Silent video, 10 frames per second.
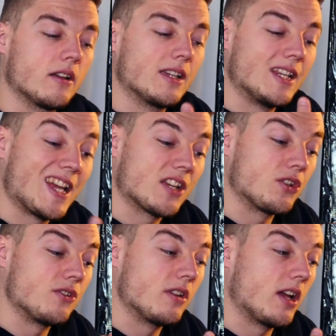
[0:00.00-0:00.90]

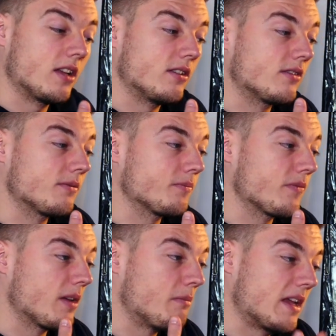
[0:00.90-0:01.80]
connection and
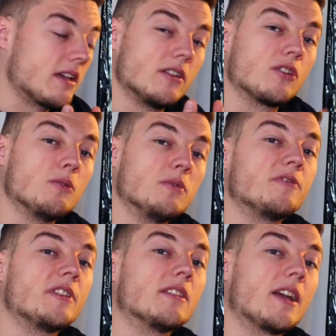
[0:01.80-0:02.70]
making the couple
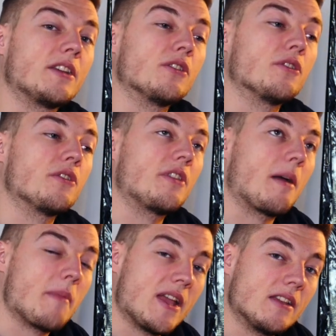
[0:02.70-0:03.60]
feel like you're their
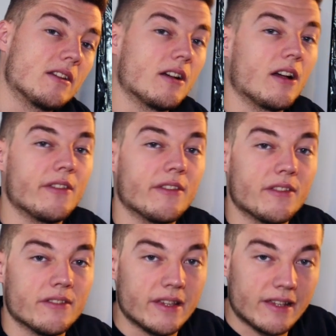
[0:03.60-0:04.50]
mate and
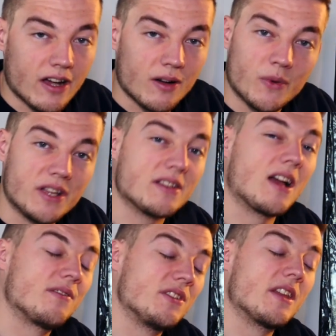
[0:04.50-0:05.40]
they can't wait to
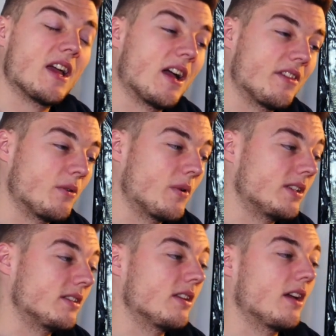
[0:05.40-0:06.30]
have you there at their
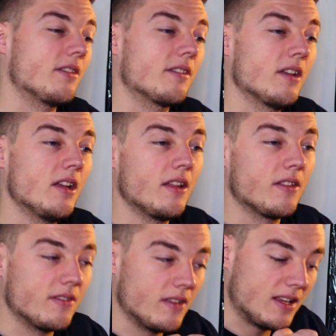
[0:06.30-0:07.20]
wedding. And
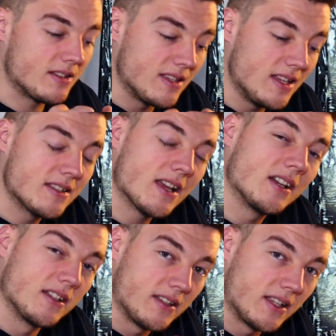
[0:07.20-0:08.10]
it's these
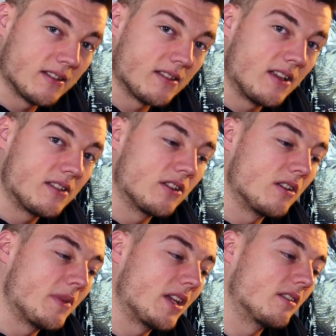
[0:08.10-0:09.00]
kind of things that is going
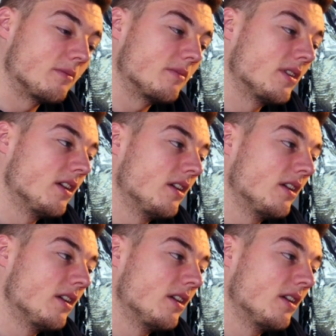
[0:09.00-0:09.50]
to make them,